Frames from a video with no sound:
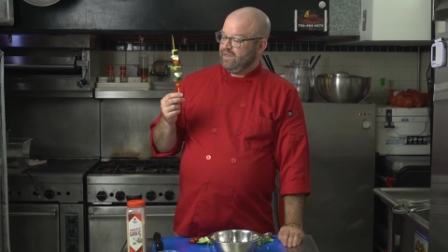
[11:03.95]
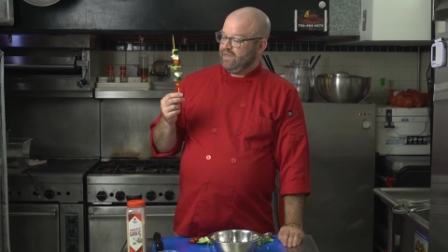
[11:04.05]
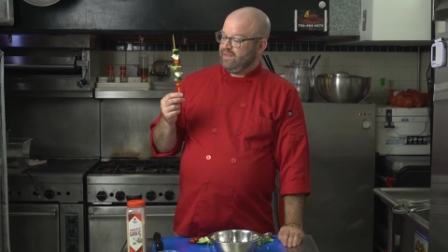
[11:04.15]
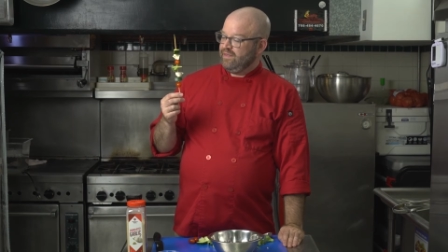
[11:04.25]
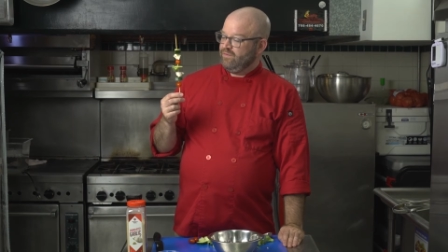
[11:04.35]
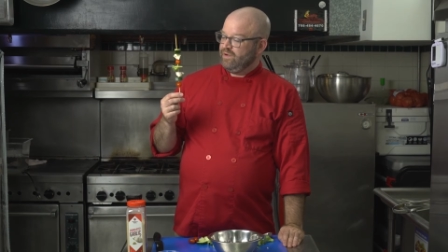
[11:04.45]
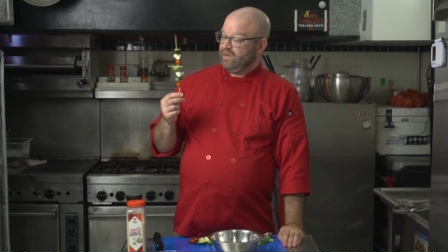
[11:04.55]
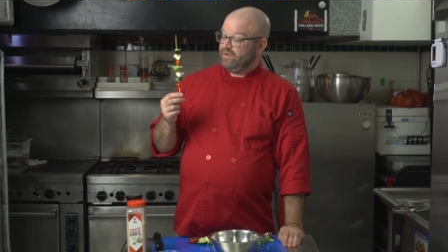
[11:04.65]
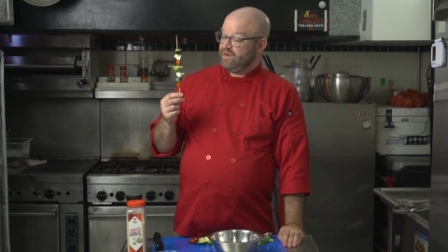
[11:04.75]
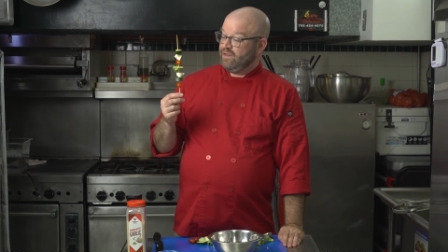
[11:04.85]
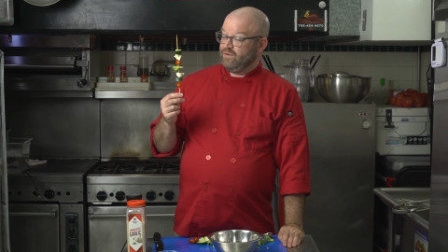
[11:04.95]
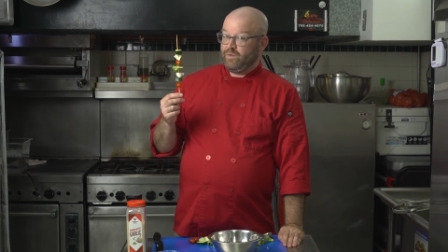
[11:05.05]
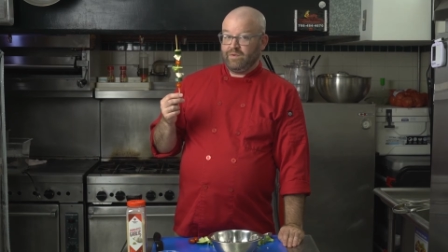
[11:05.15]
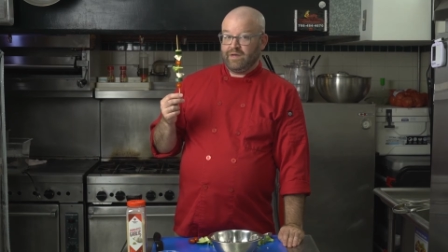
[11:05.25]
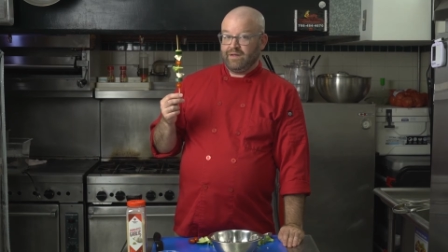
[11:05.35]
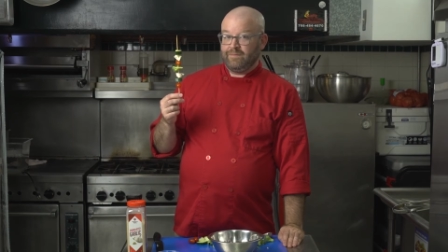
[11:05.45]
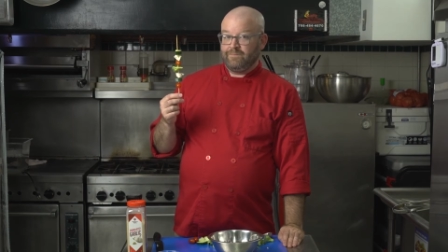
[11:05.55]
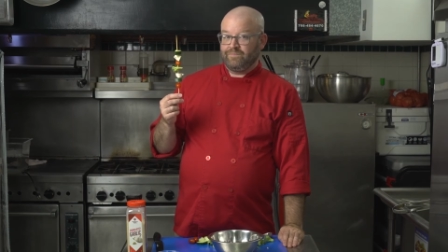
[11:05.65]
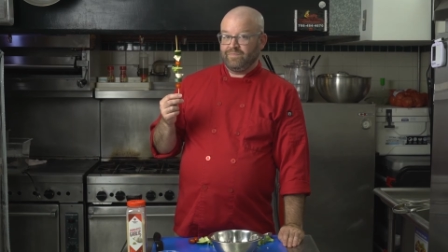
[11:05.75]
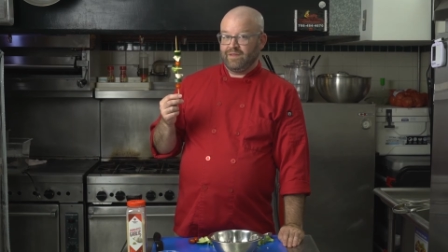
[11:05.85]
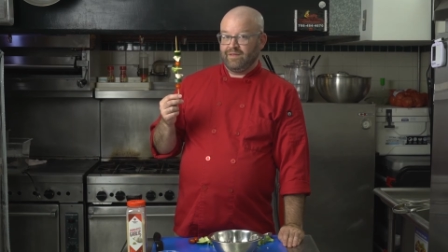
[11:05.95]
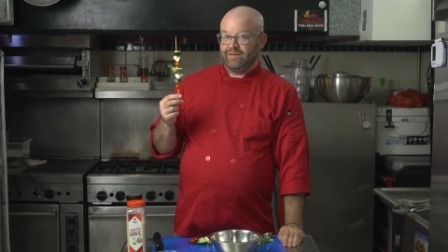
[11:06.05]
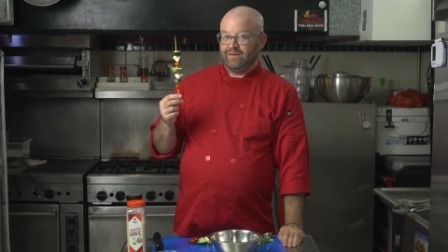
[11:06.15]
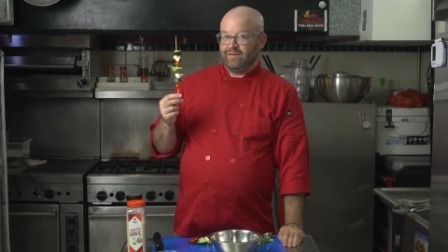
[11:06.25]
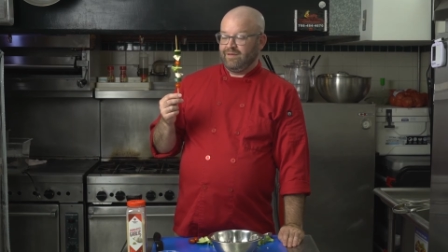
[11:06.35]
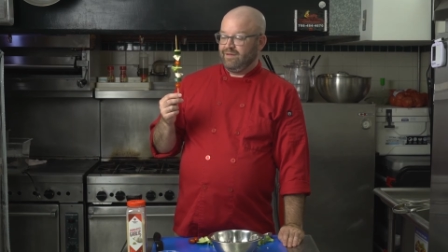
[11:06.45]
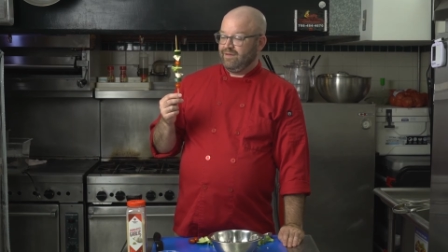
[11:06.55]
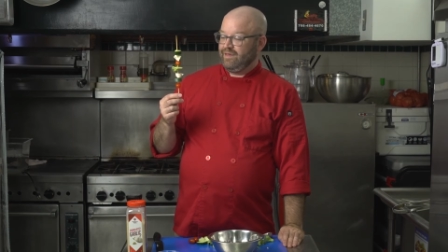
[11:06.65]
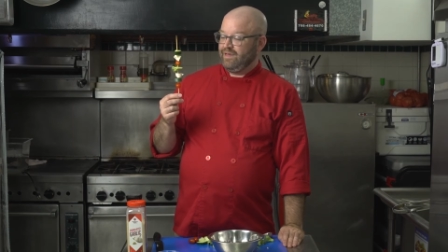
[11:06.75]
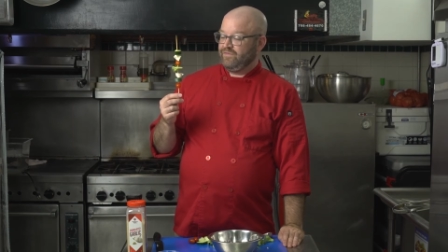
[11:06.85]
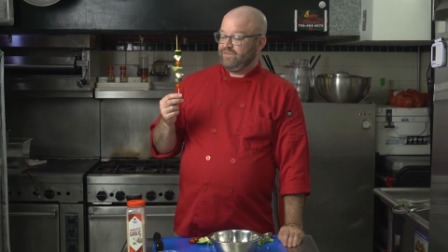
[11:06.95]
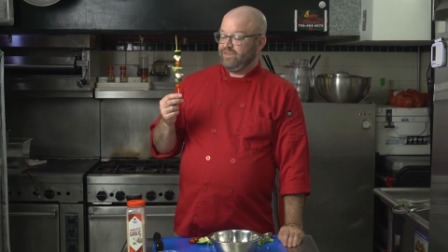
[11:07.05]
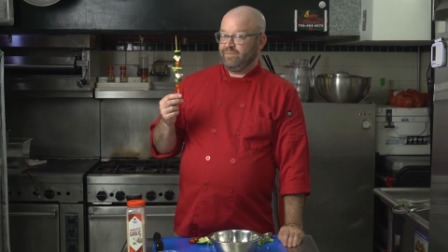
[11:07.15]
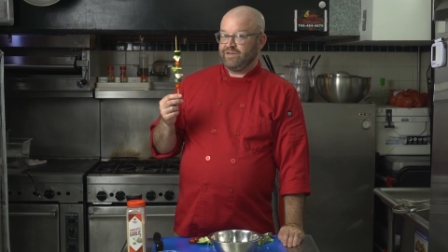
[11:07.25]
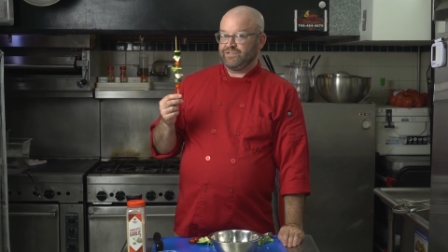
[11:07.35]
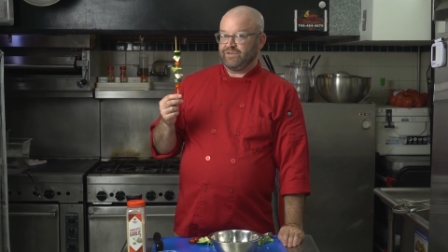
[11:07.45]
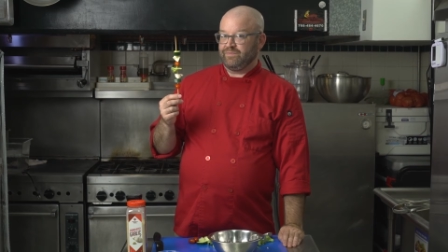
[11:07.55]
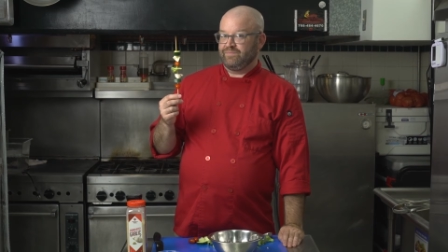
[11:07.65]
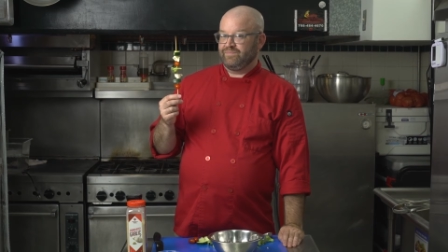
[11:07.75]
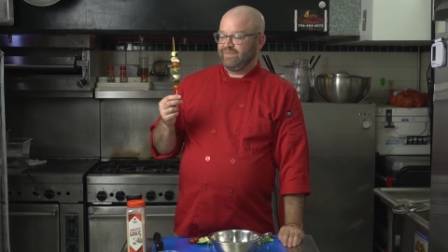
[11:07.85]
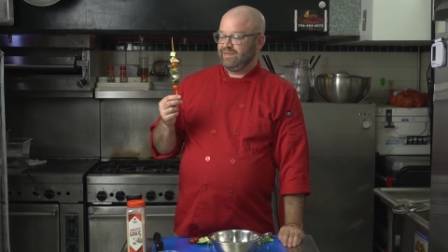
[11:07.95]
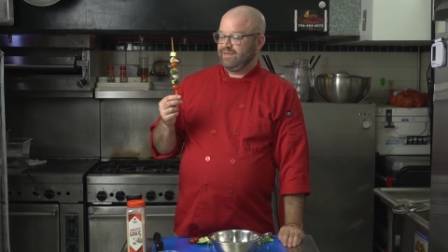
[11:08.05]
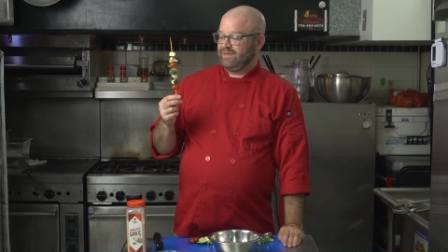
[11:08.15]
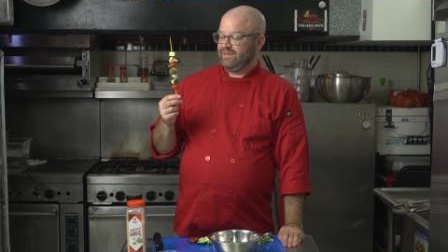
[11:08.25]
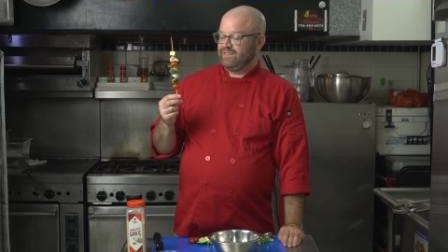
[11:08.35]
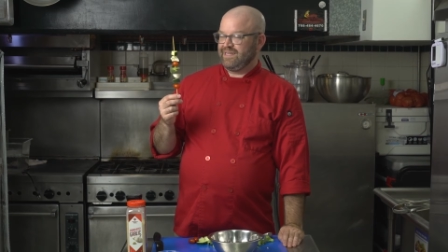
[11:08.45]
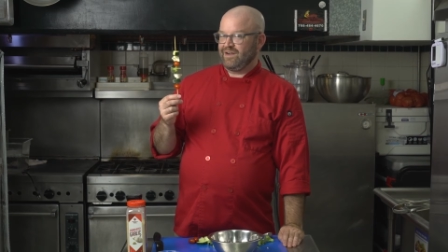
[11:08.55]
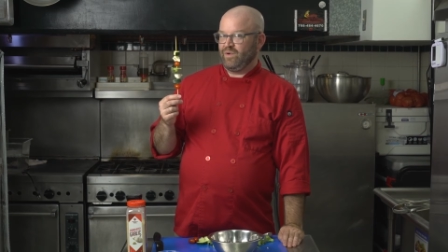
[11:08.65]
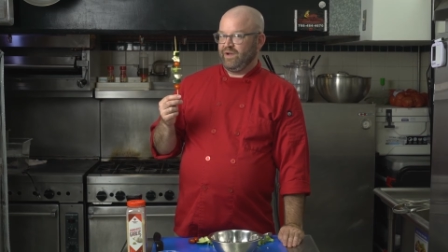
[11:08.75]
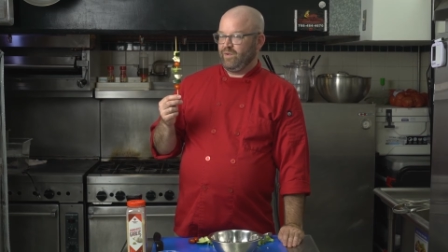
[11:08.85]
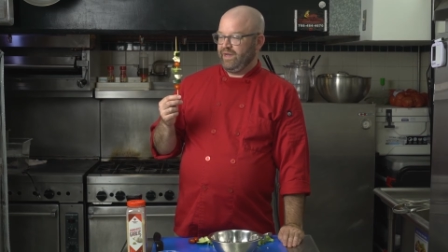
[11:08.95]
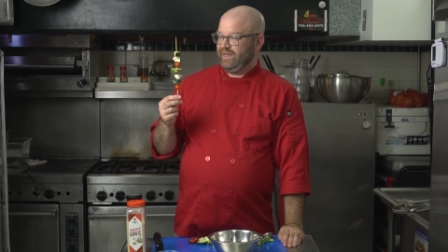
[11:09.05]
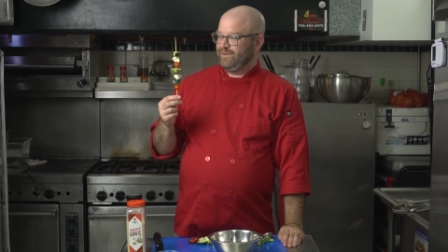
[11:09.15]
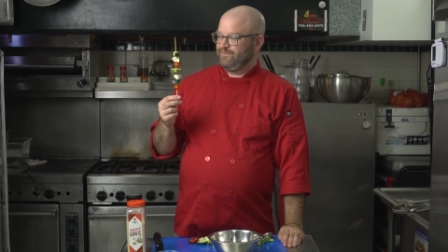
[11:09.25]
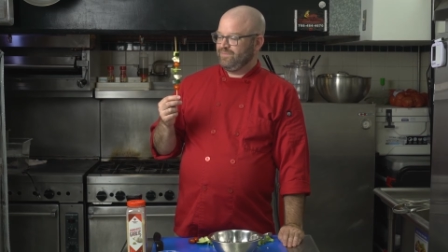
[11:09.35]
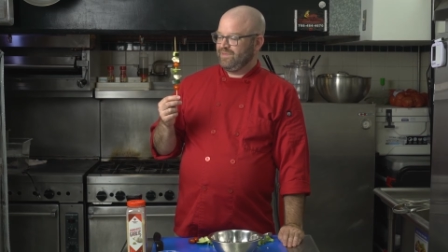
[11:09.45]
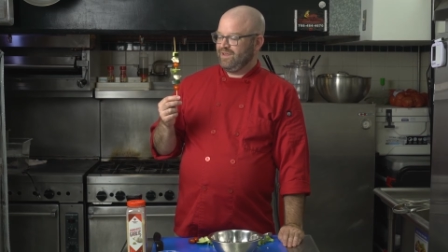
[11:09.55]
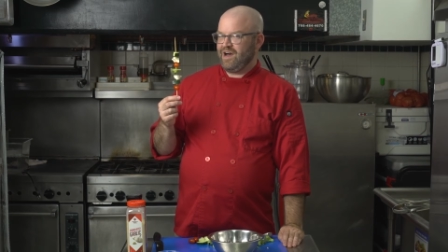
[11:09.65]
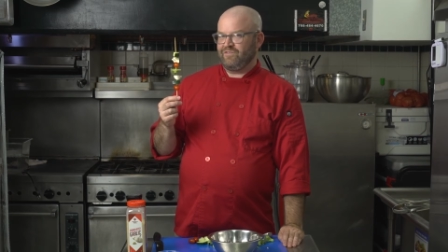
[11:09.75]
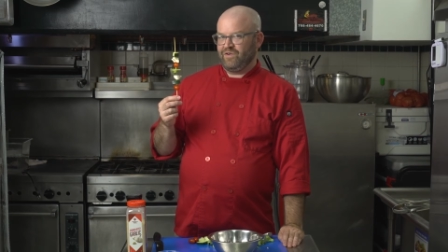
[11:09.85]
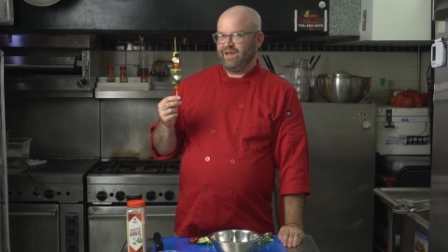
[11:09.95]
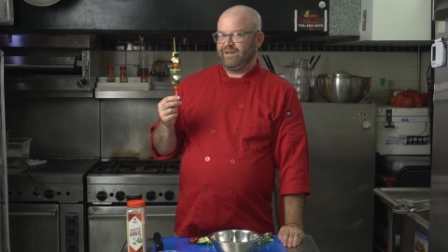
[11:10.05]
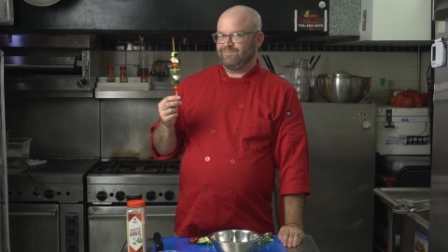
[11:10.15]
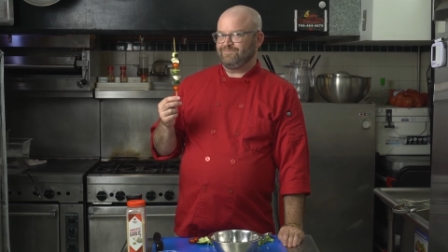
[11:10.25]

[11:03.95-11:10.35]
and whatever color we want to give to the mushroom. It's not quite white. Off-white?